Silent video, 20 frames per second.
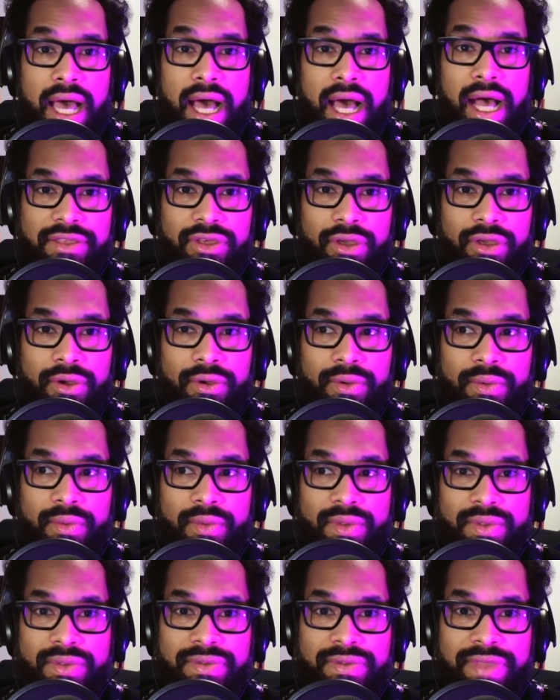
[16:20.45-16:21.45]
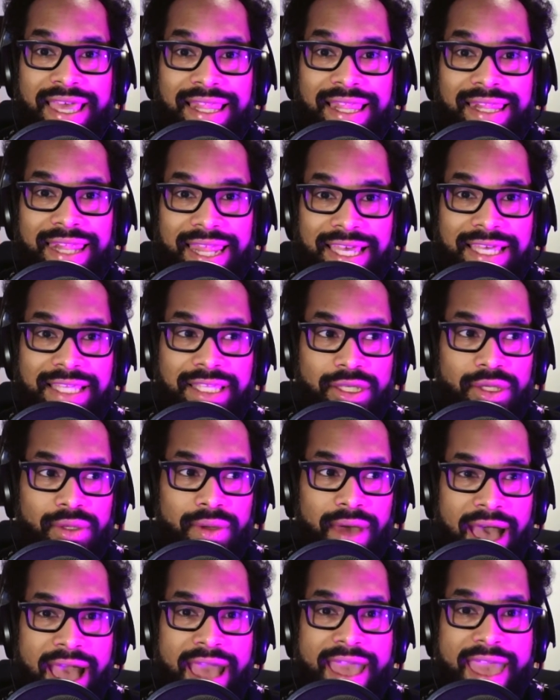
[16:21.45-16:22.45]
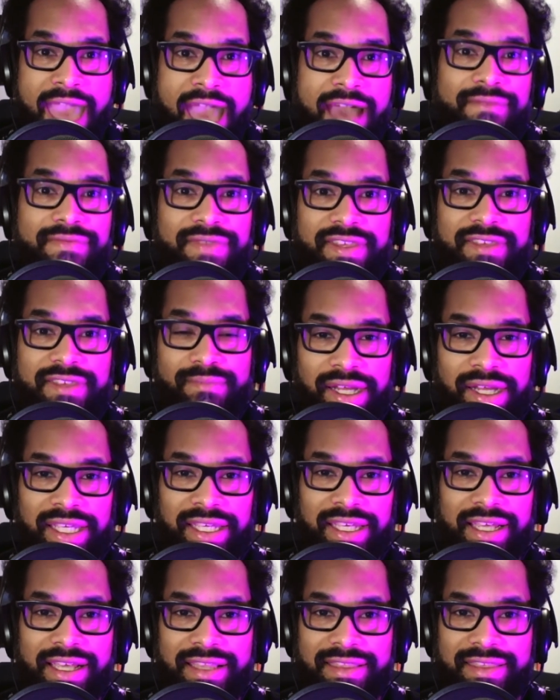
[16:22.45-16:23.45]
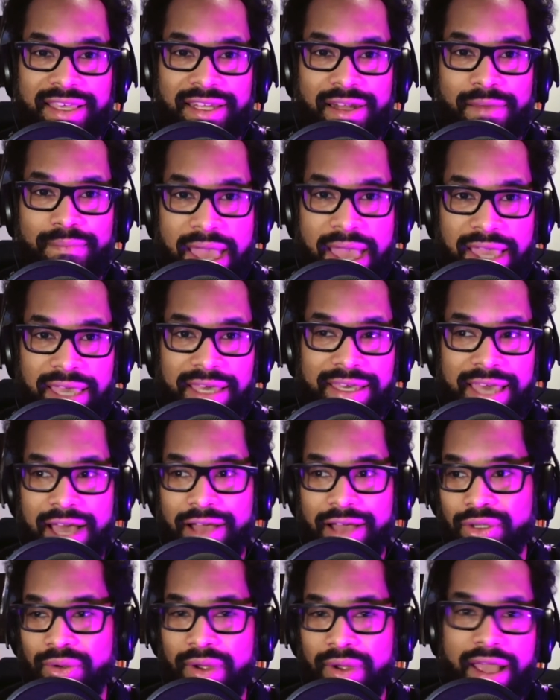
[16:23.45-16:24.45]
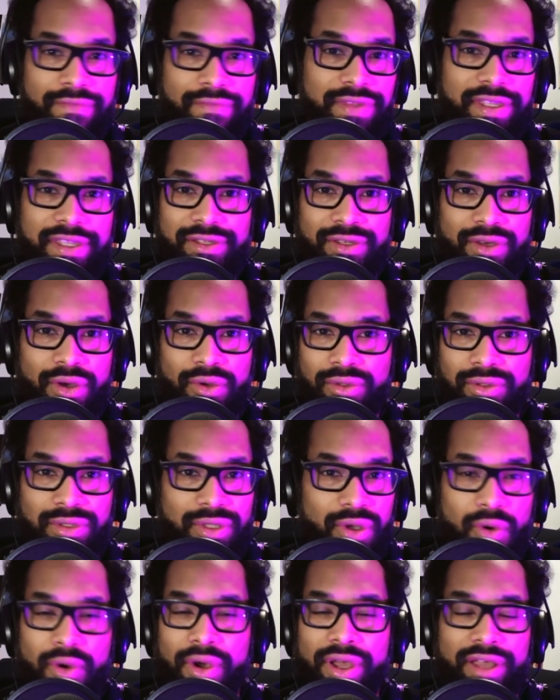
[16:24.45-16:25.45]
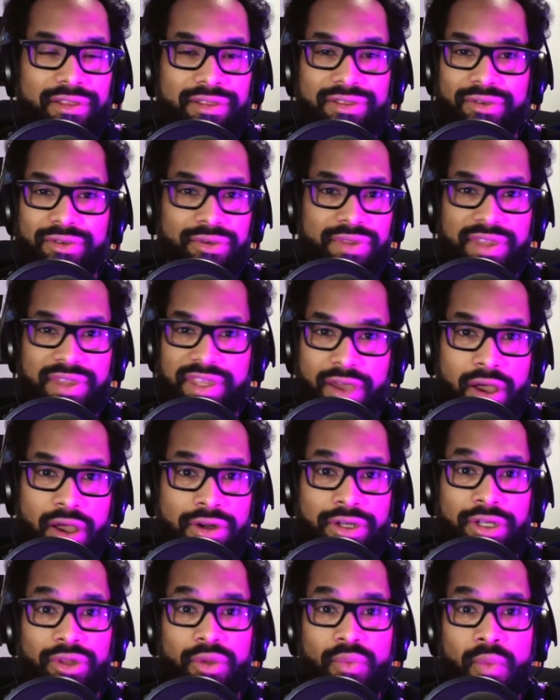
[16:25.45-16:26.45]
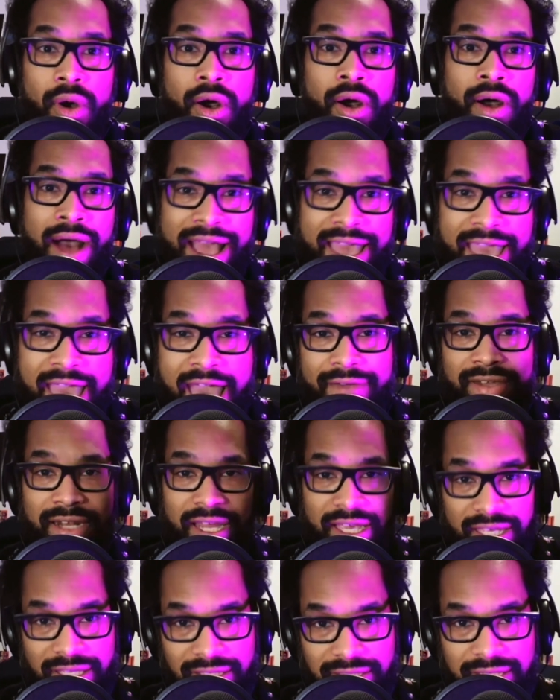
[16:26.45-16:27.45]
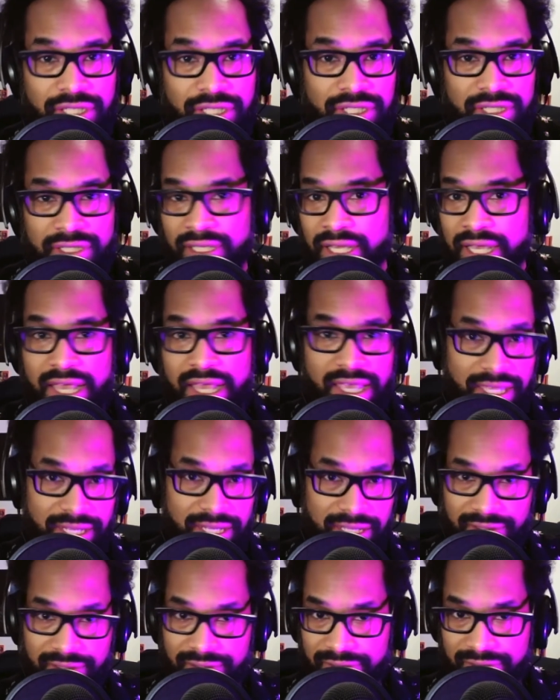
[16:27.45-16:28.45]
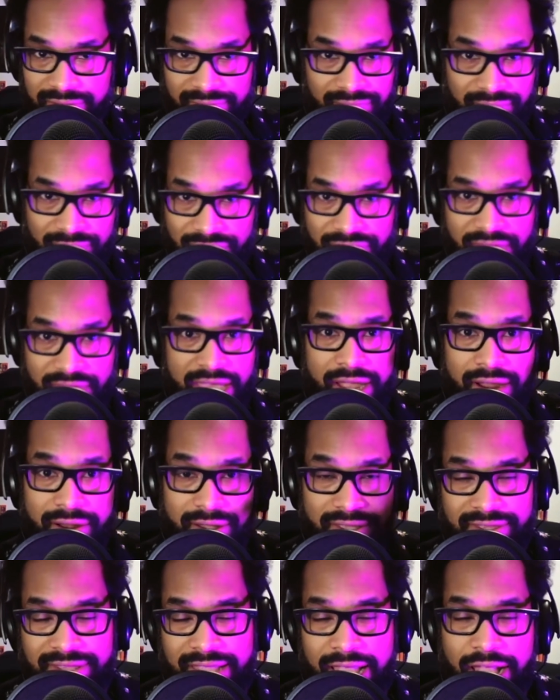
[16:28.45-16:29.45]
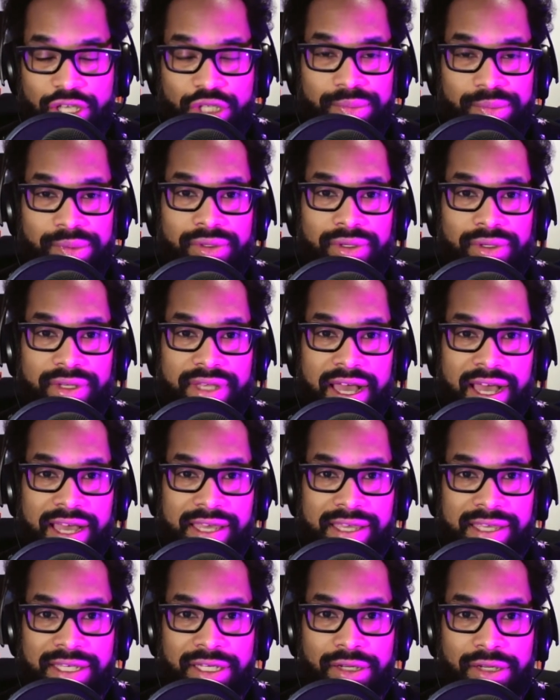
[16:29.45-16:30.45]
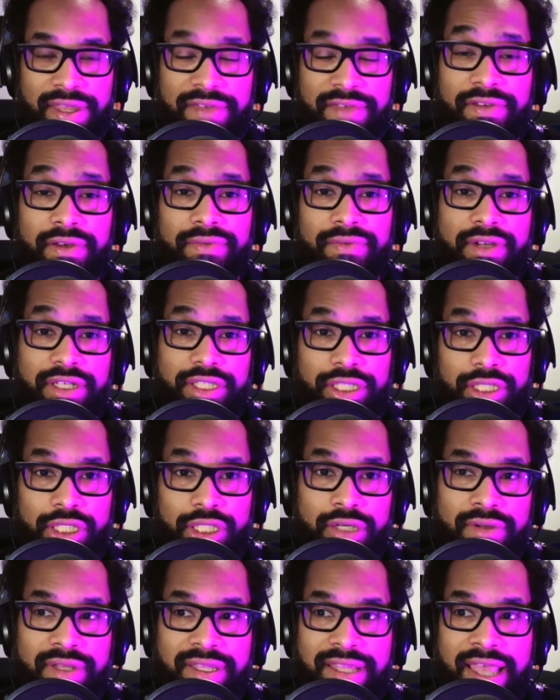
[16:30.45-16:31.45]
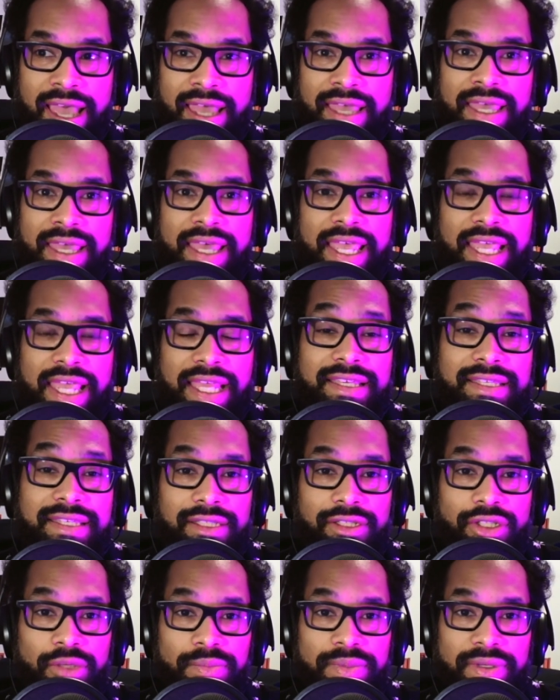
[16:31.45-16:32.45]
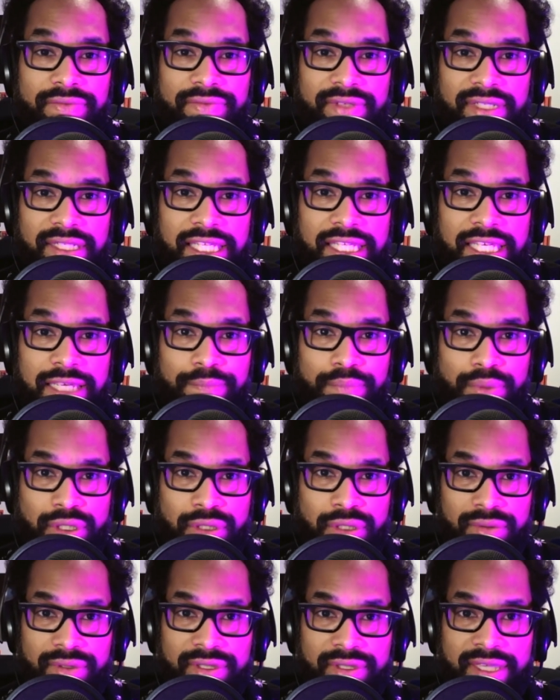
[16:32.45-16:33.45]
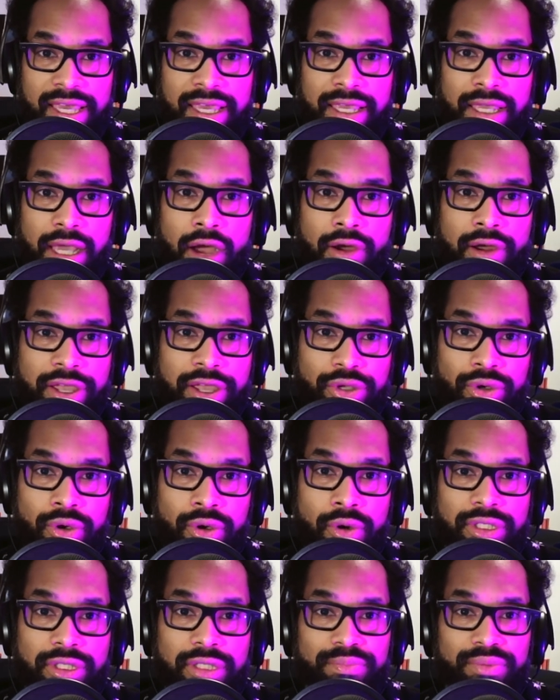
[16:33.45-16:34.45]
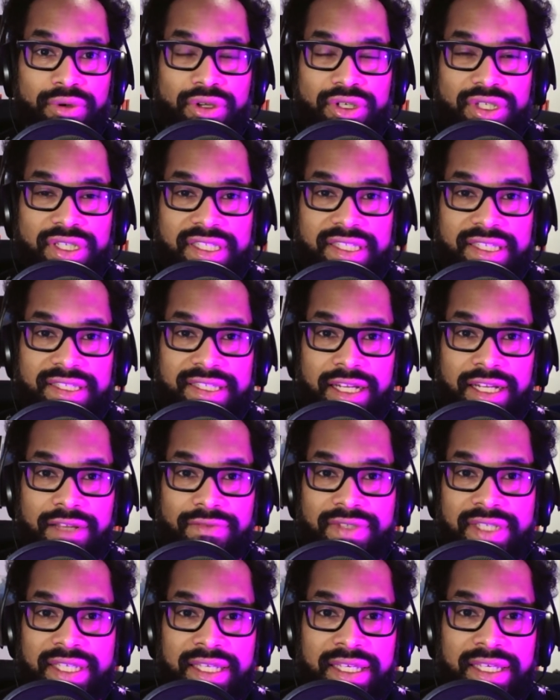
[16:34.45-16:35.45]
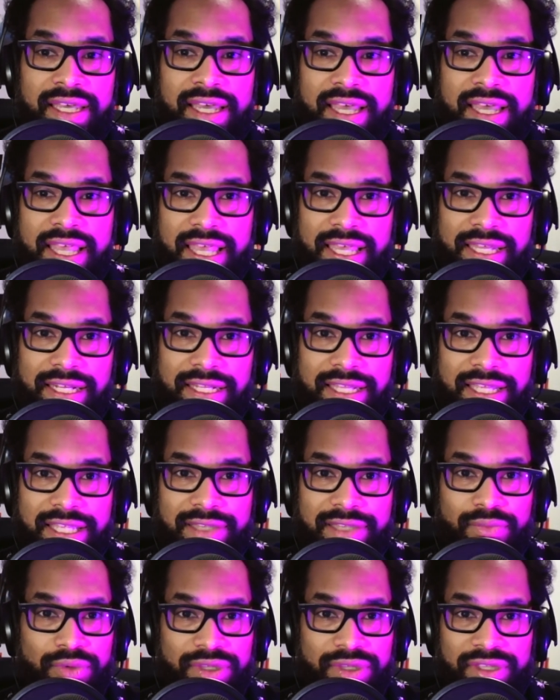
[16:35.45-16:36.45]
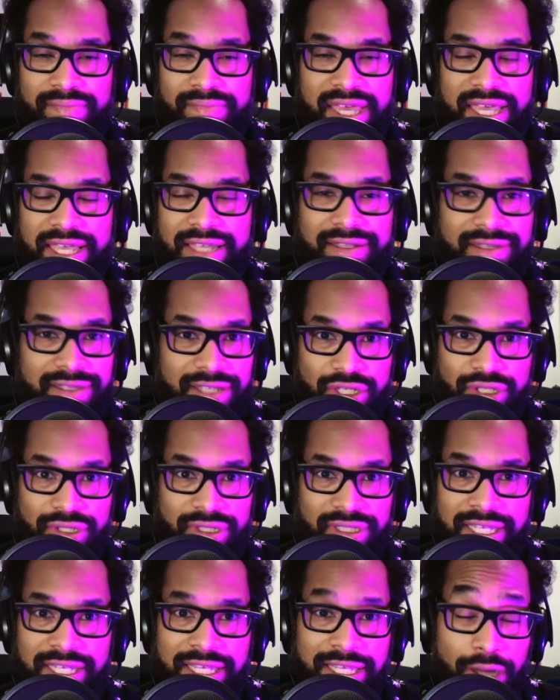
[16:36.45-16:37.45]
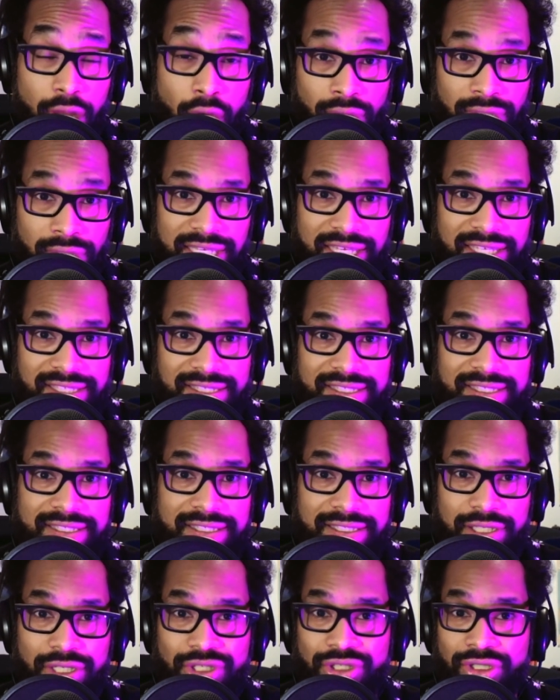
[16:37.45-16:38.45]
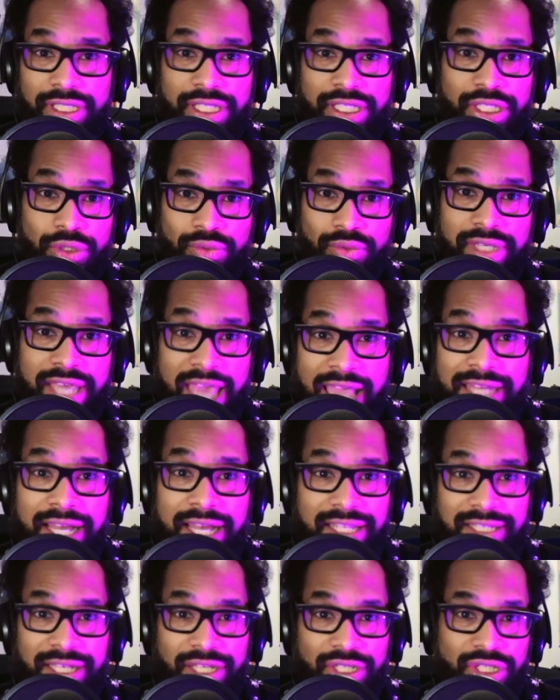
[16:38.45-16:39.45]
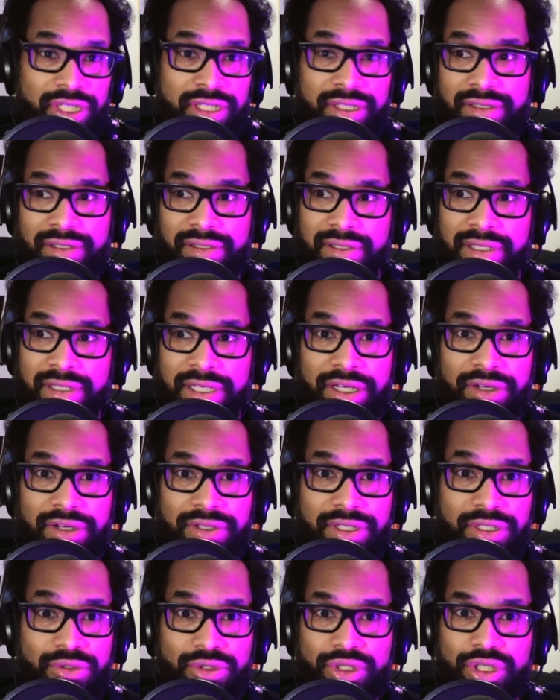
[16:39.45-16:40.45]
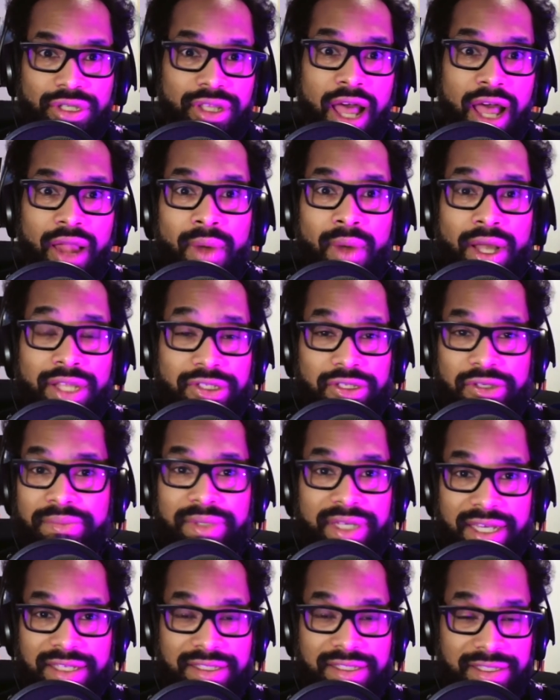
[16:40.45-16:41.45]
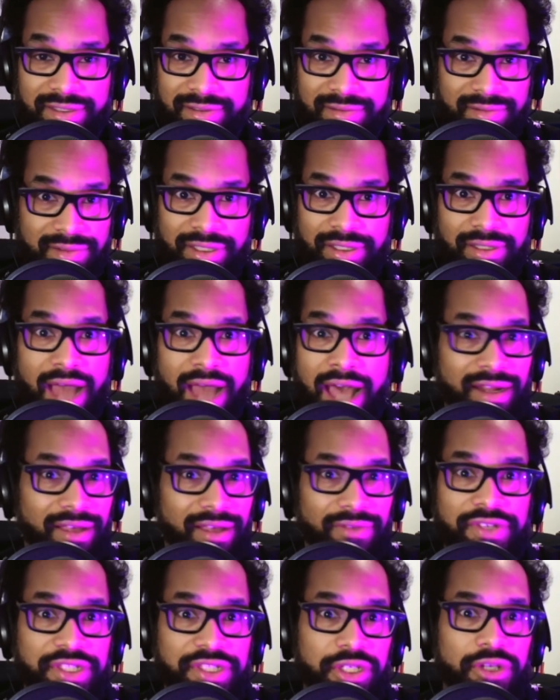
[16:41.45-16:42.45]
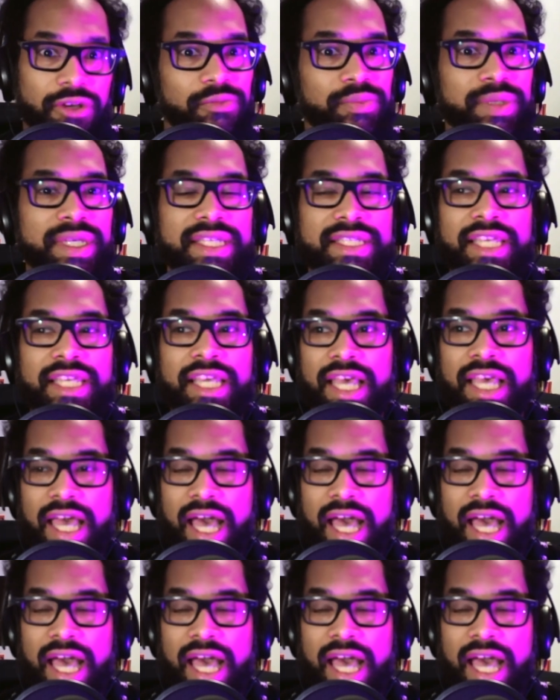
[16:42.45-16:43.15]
And so they like to, I have this money, it's in a bank account, or I have these gold coins or this art on the wall. I have it, I can touch it. It is there, it's tangible. They feel very secure in that. It is a little bit of a leap to say, all right, you're going to purchase this NFT and it was made digitally. It only exists digitally. You cannot touch it. You should not want to, because it's not a physical piece.